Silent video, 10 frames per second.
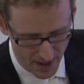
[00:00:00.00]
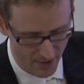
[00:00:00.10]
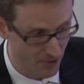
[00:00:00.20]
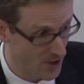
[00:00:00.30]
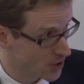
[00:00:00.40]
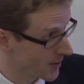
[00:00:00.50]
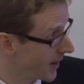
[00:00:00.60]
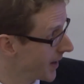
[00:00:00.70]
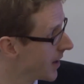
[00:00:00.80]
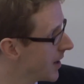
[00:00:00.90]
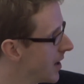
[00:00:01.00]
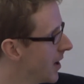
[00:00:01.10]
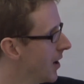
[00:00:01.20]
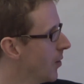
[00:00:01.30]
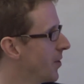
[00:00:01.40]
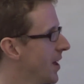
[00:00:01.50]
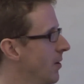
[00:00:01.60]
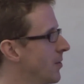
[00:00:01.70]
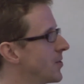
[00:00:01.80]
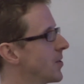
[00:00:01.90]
efficiently without